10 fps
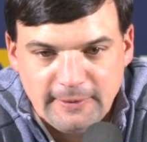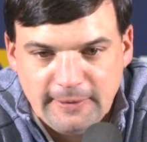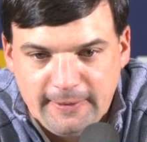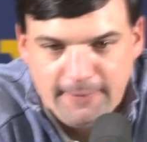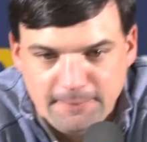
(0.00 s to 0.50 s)

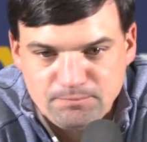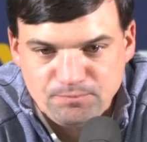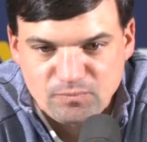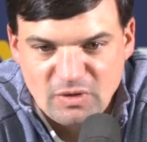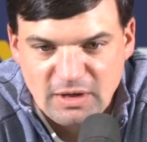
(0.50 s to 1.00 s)

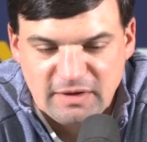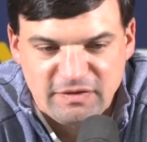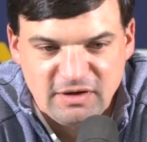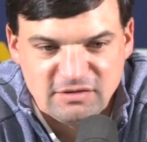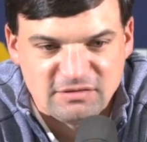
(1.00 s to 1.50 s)
And I
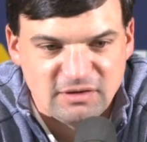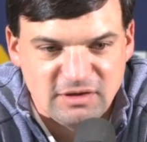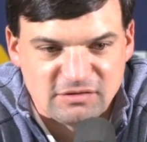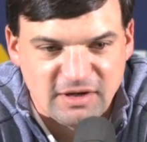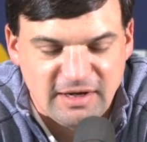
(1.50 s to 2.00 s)
think he's
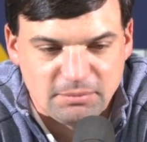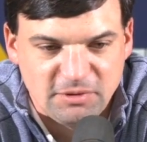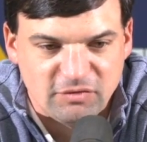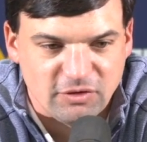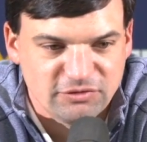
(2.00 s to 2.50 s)
going to have to
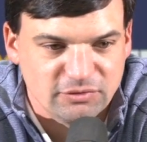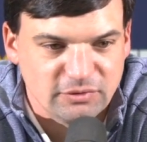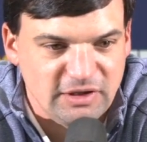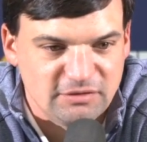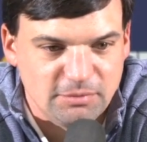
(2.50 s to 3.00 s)
be versatile.
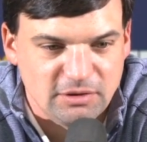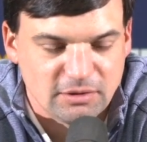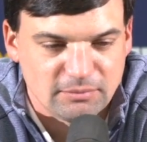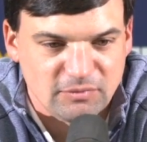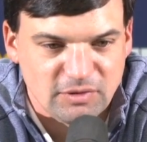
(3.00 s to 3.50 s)
He needs
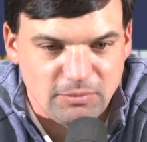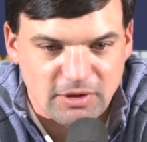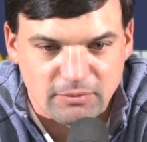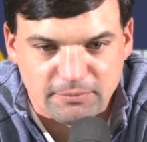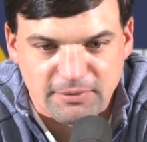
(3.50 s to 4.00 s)
to be
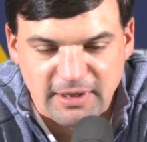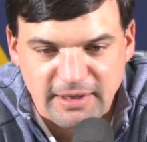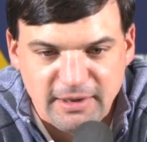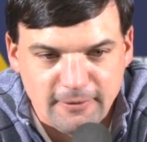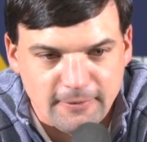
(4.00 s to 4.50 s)
able to
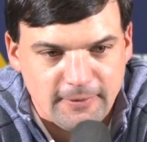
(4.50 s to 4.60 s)
play